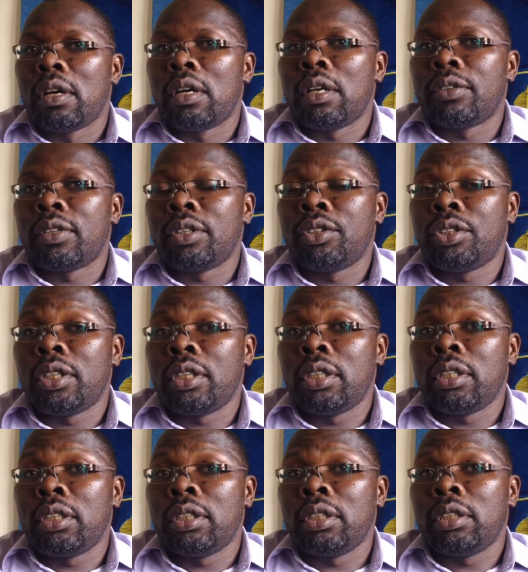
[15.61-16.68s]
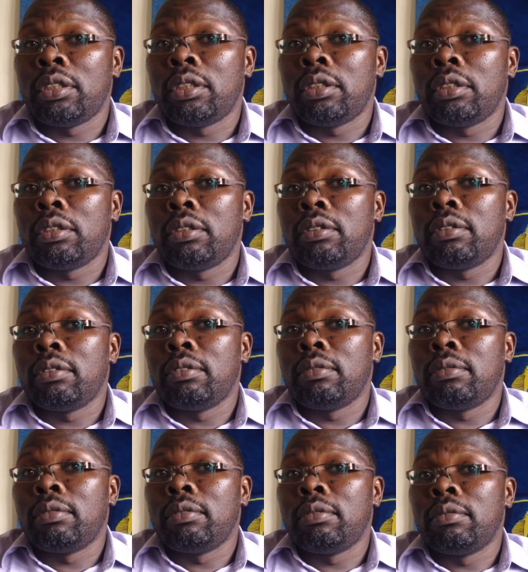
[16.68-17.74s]
Essentially,
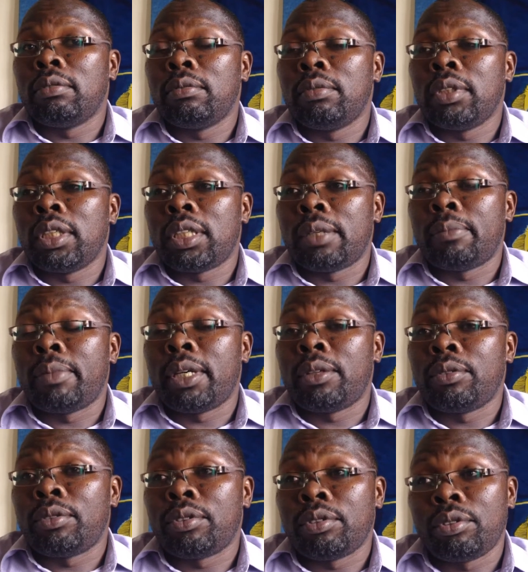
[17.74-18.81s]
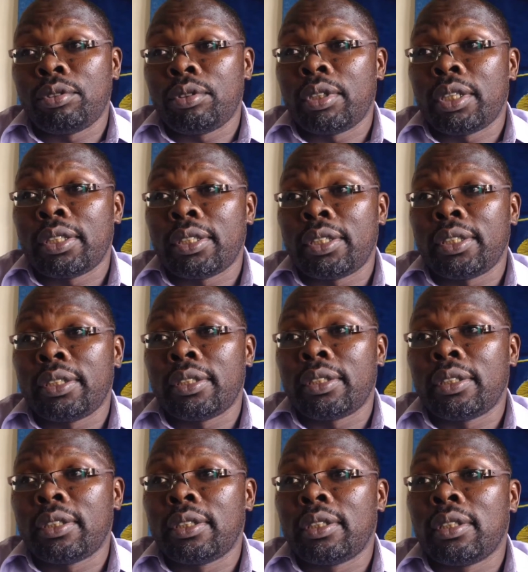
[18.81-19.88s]
we are about social
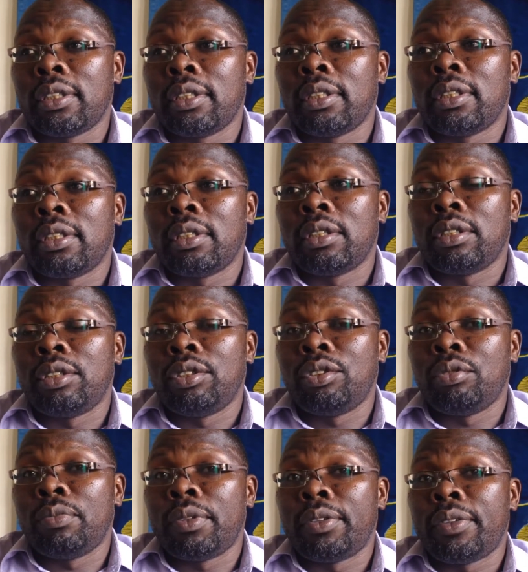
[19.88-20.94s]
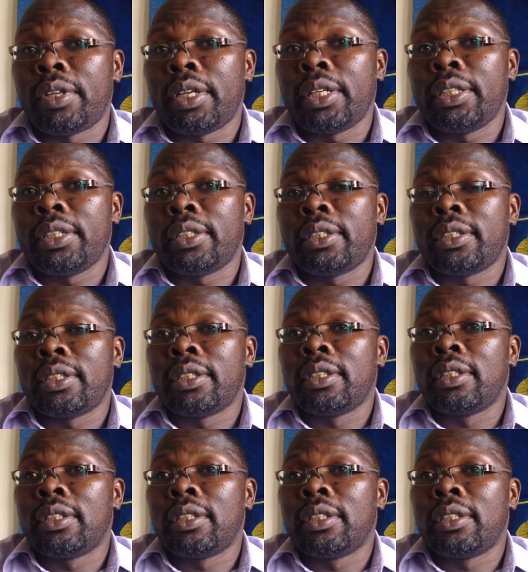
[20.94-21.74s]
justice, human rights,